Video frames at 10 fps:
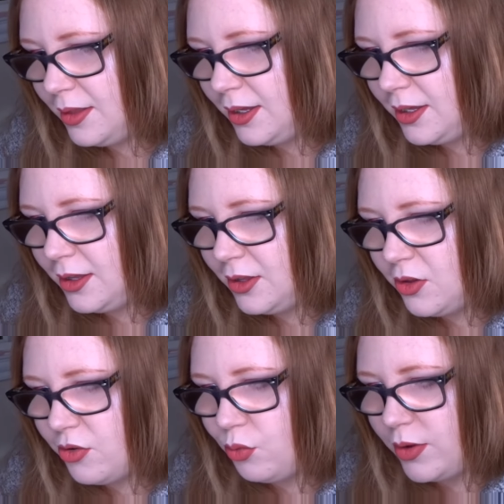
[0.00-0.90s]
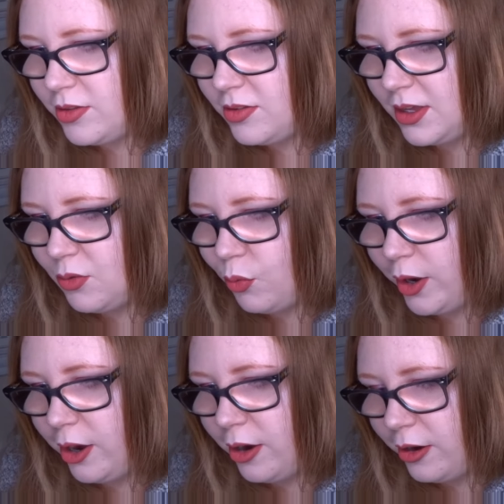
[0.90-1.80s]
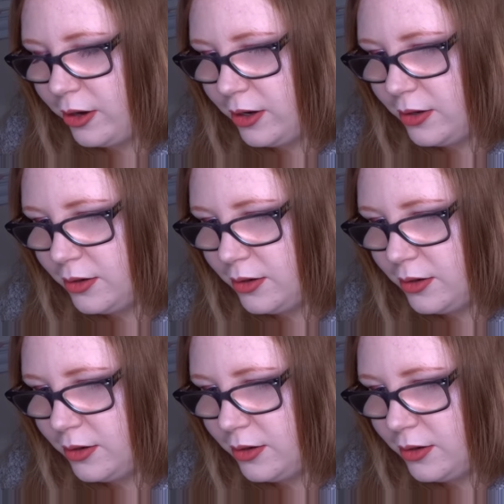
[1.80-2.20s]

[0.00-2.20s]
like, there's one scene where